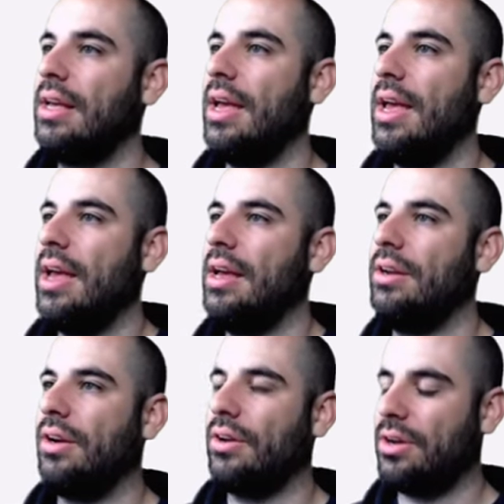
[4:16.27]

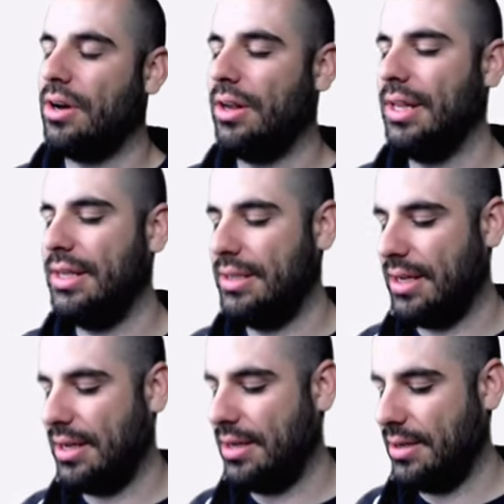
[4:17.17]
and I'll call it
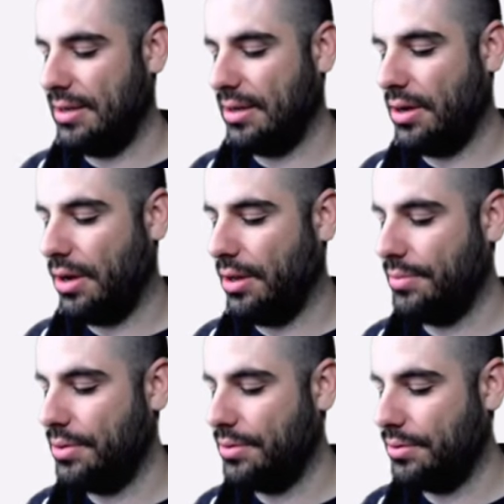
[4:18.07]
uh,
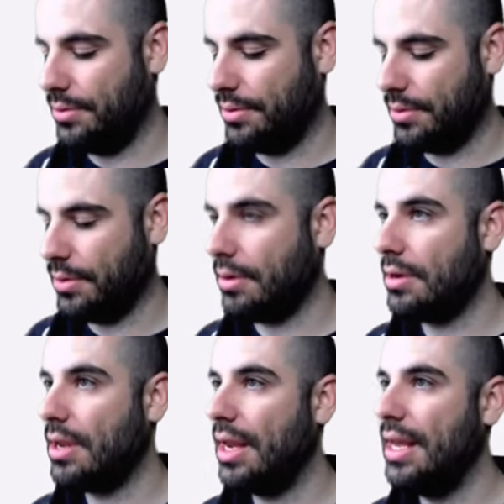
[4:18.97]
columns.
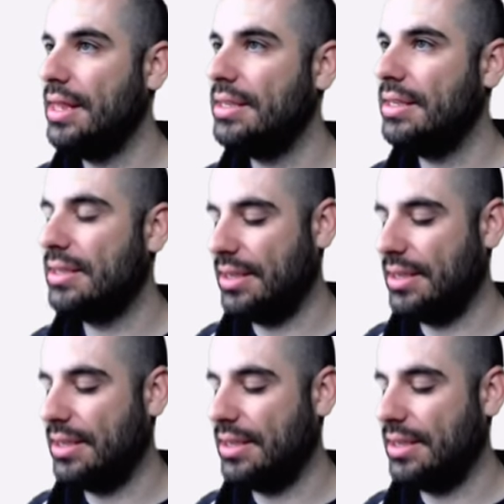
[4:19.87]
And this is a